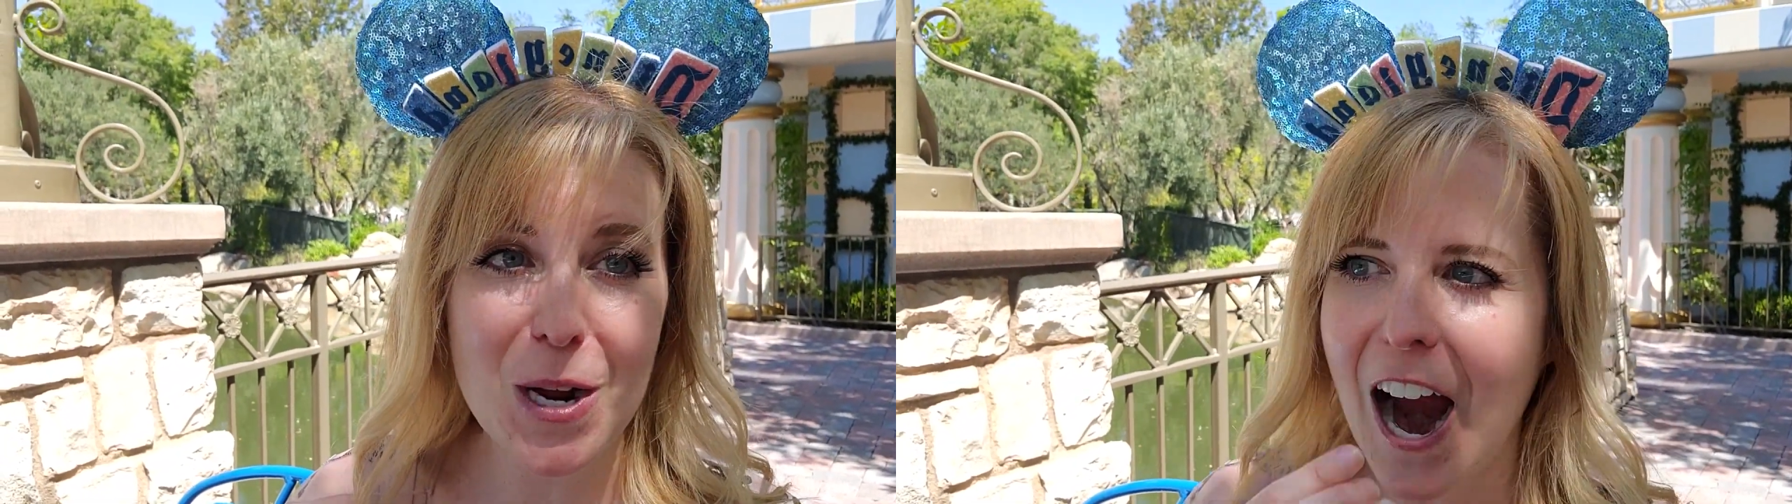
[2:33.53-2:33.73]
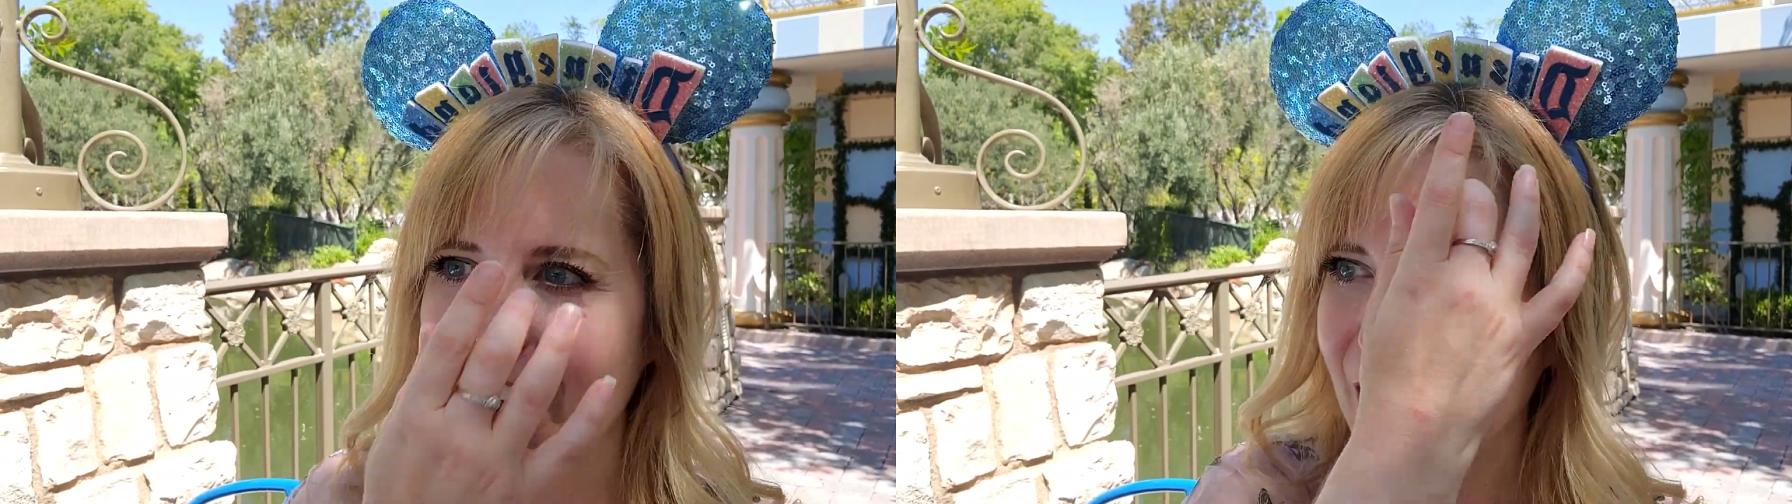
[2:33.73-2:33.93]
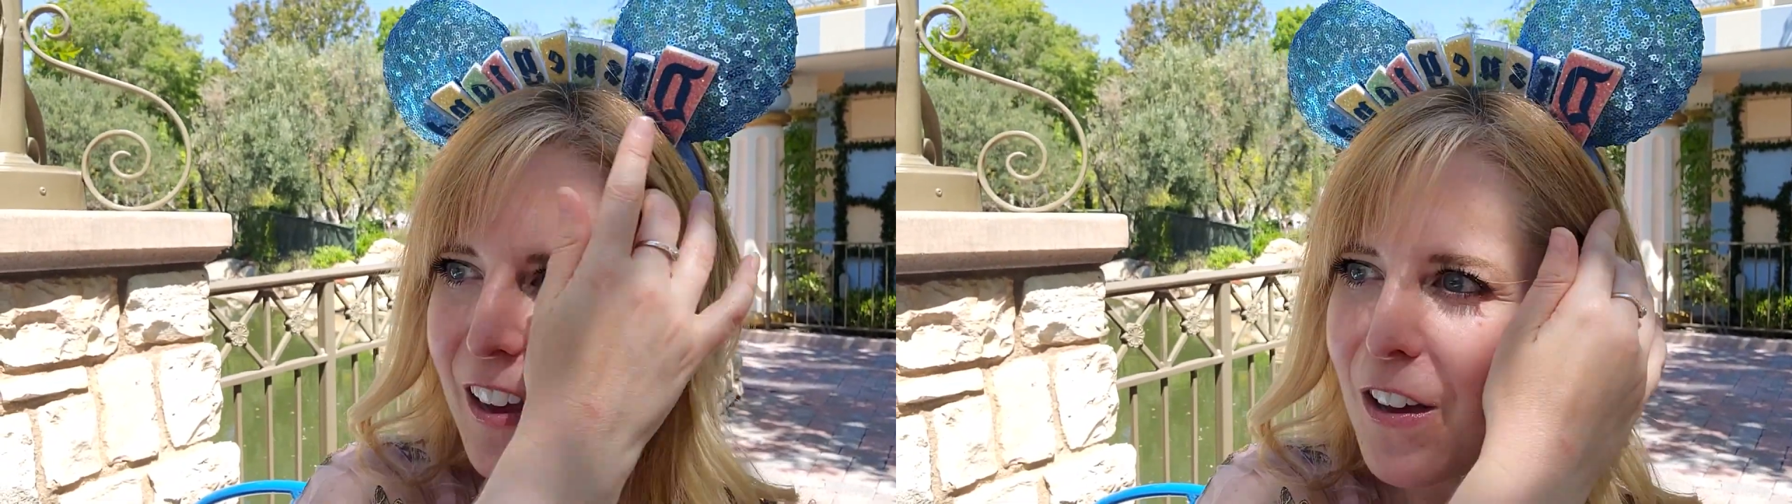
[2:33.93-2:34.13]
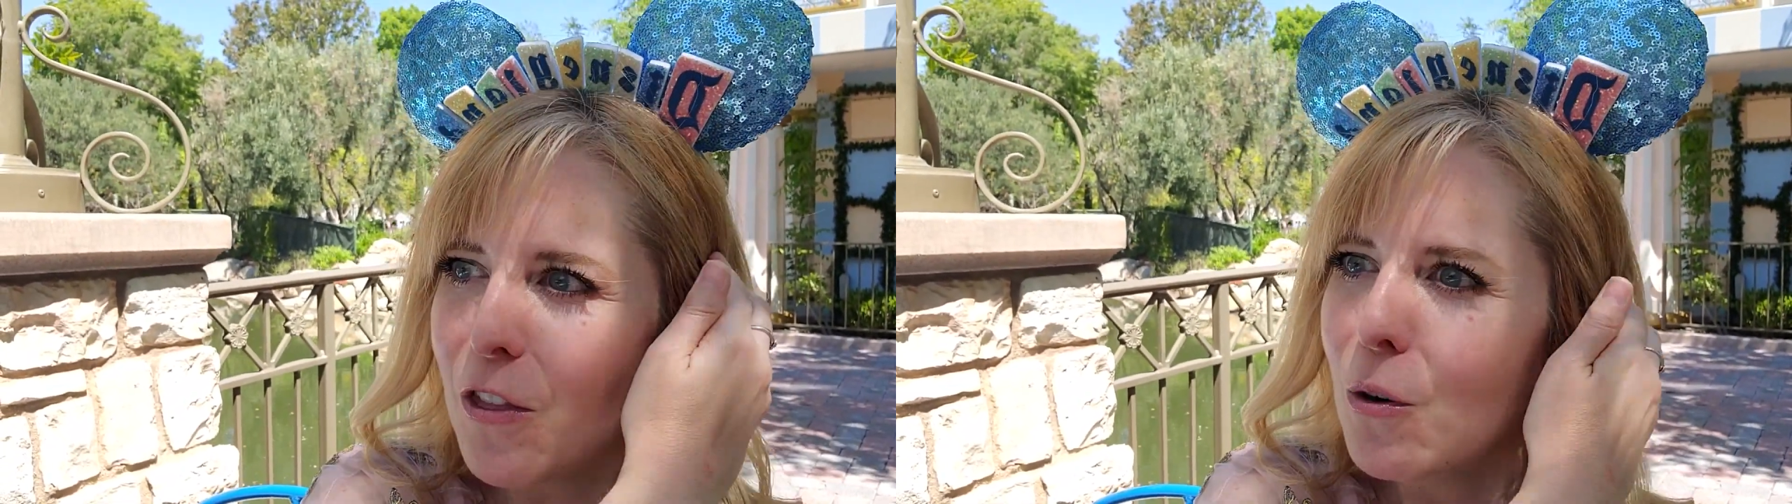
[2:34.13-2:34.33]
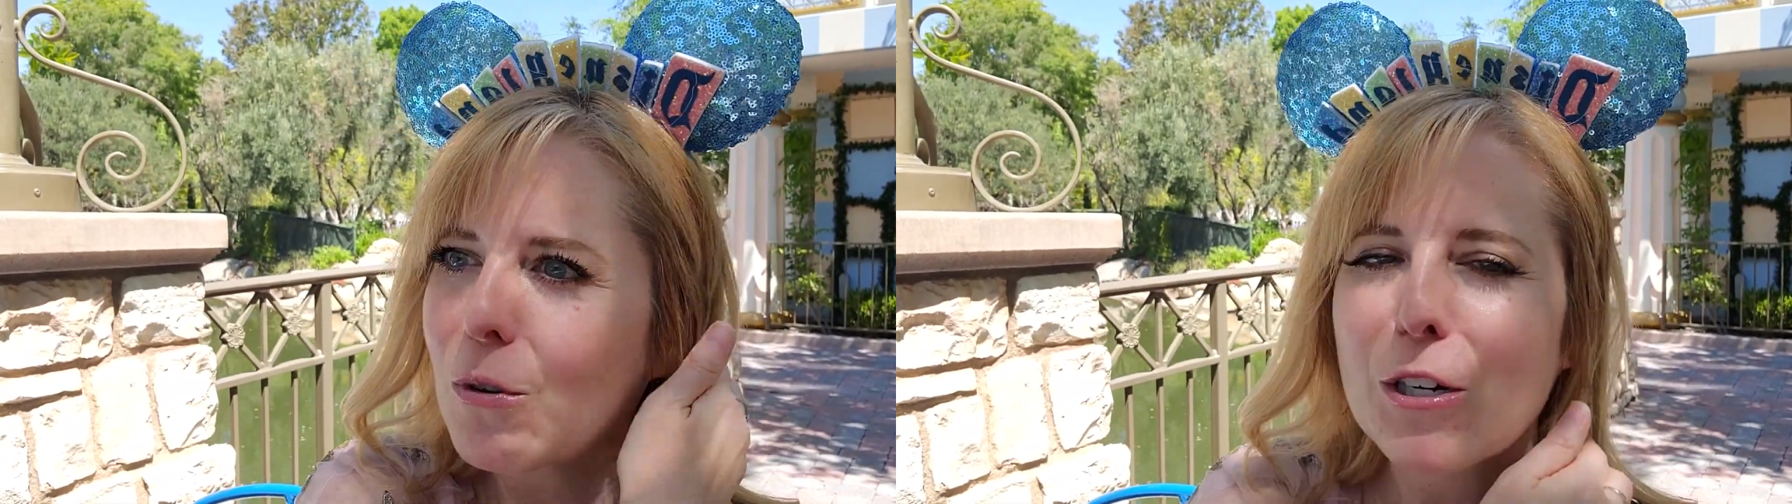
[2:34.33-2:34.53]
I think
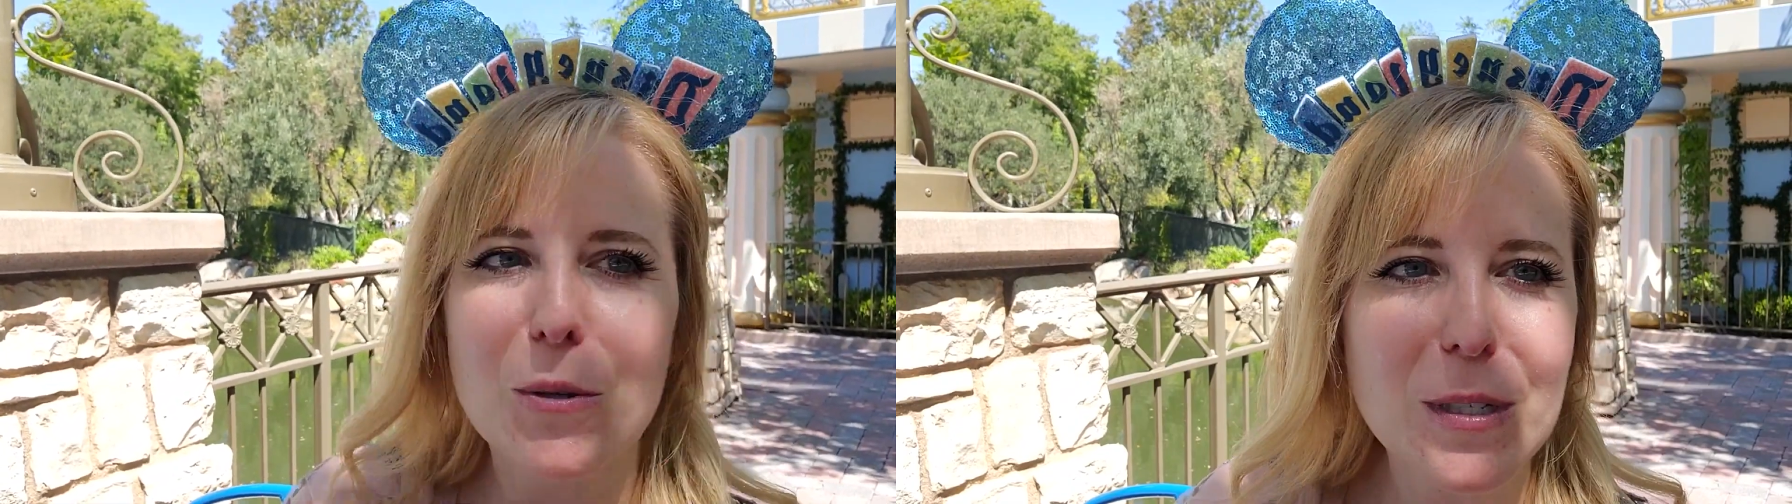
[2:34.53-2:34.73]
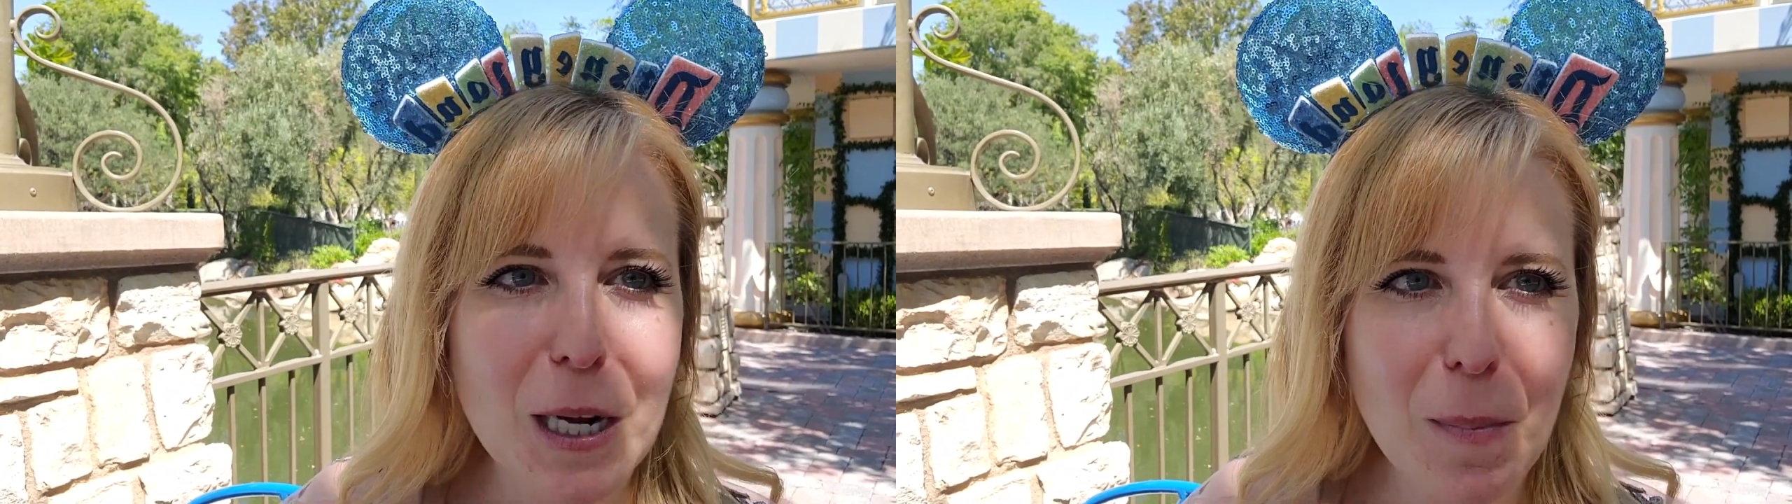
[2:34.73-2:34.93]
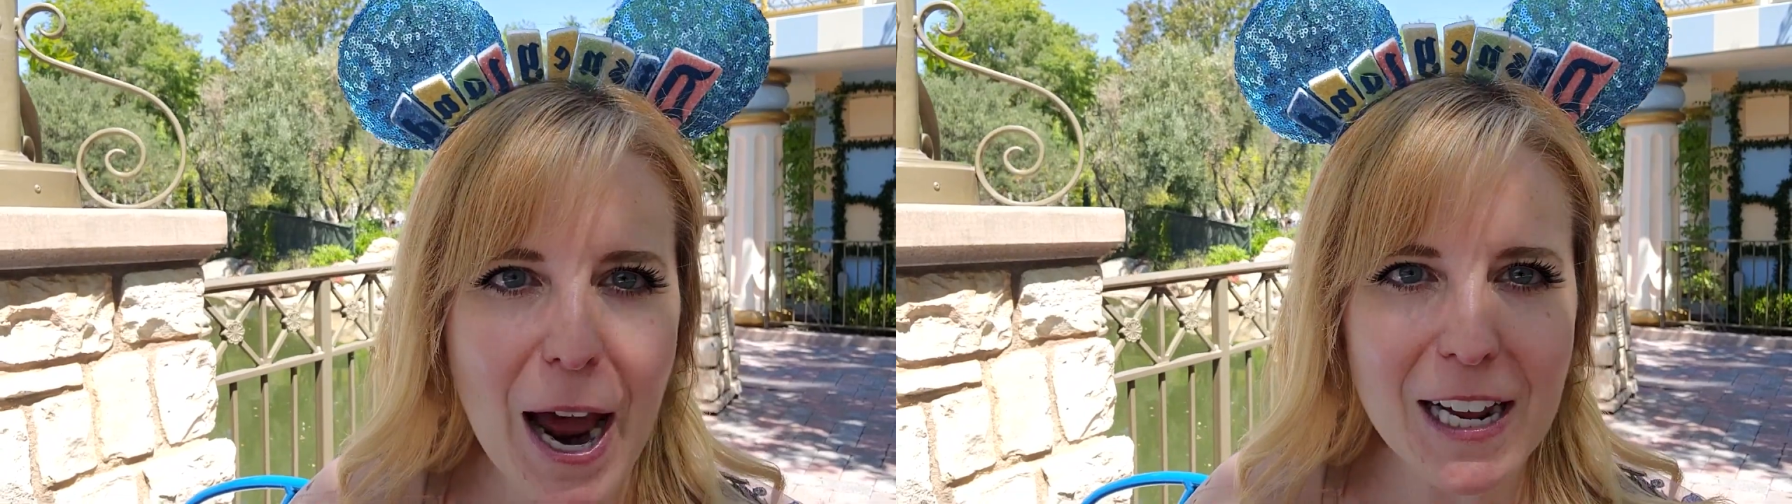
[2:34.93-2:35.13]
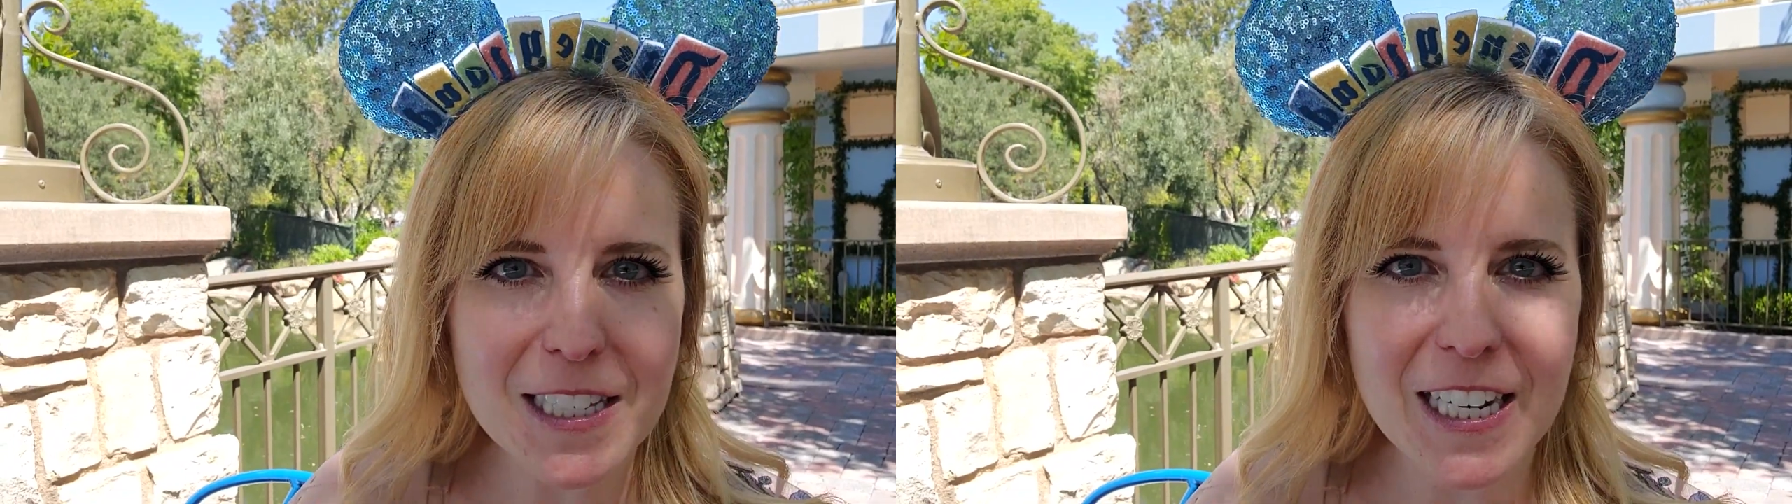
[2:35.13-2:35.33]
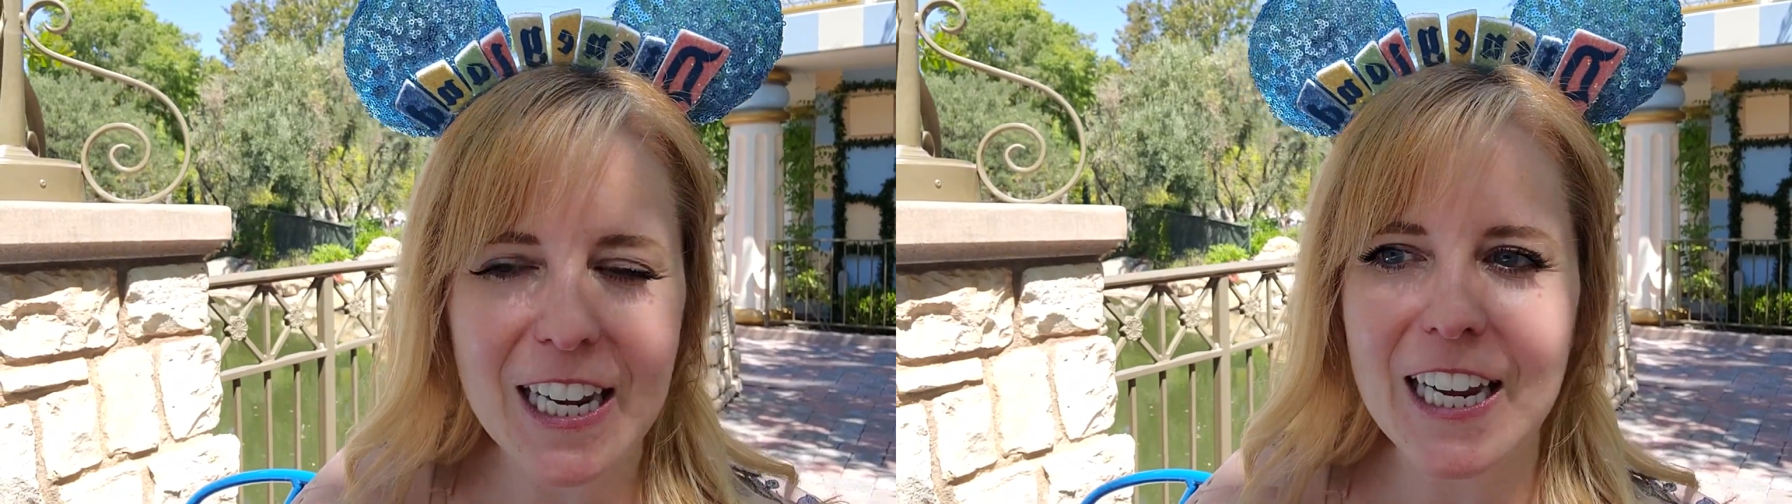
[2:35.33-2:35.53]
the reduced
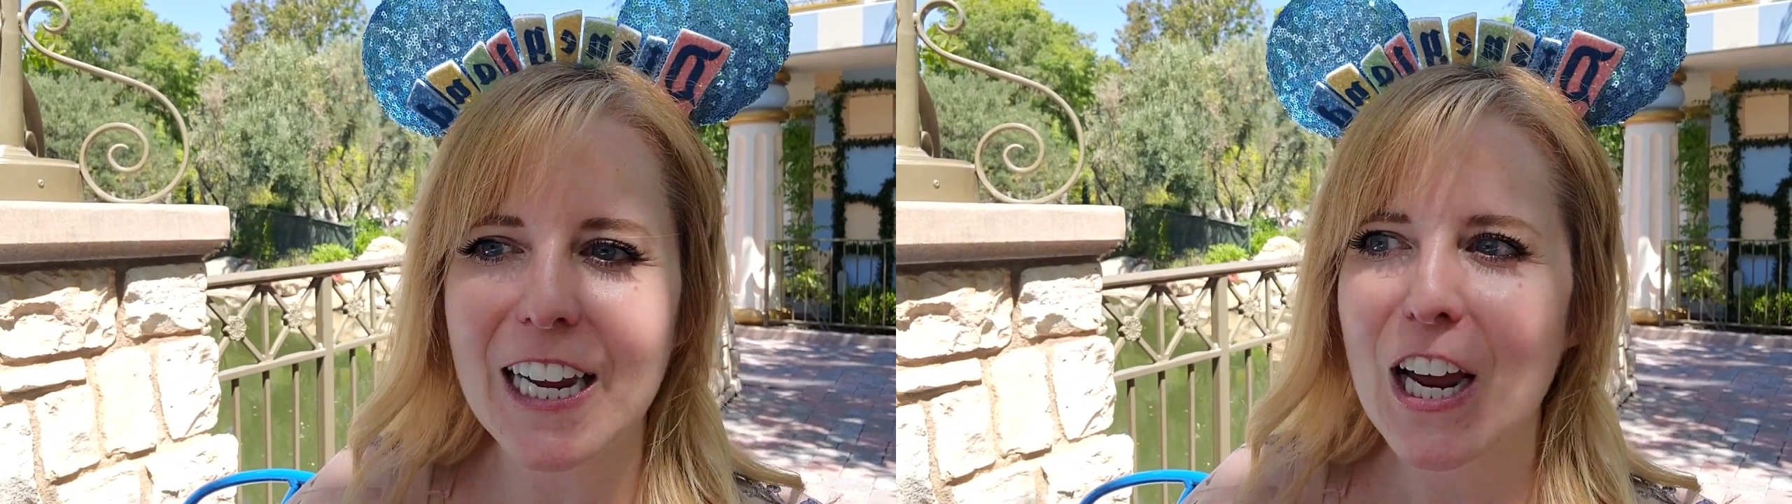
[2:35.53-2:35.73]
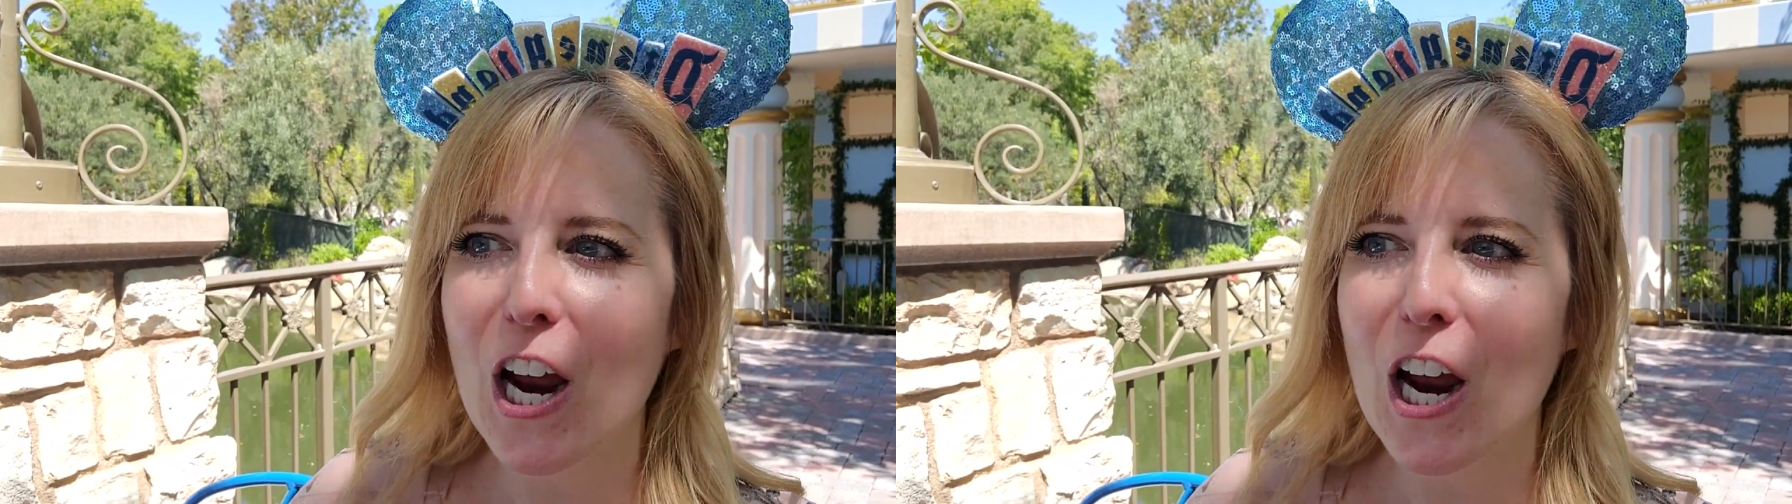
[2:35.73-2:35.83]
capacity,